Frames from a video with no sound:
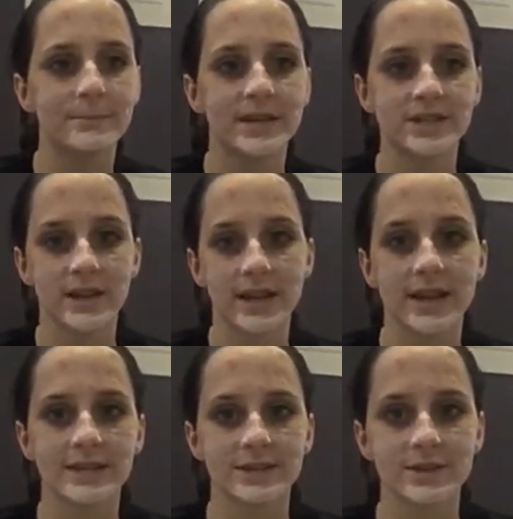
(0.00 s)
much like
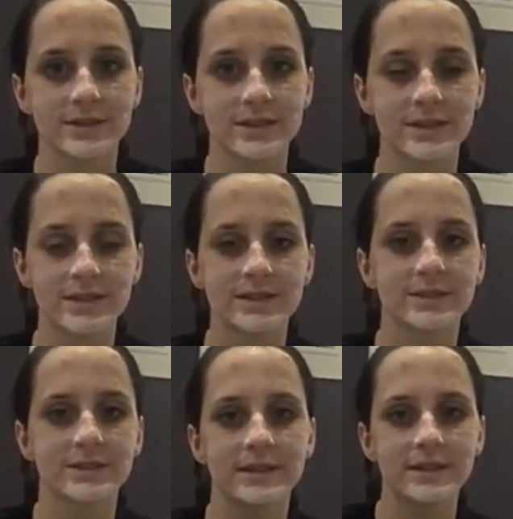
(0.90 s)
antioxidants, so
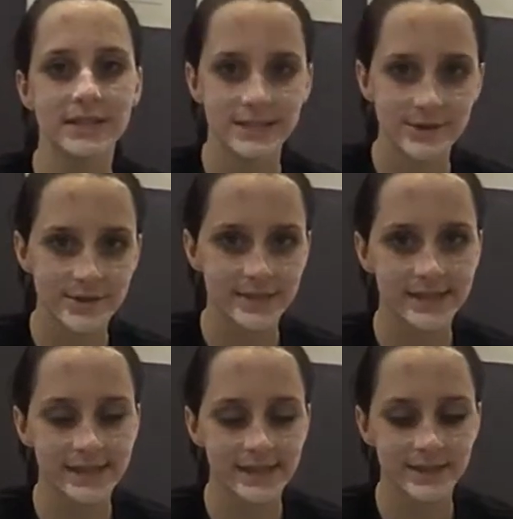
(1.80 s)
it's going to detox the
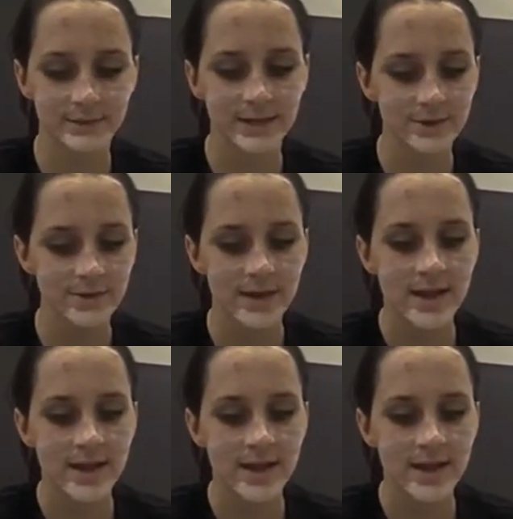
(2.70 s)
skin as well.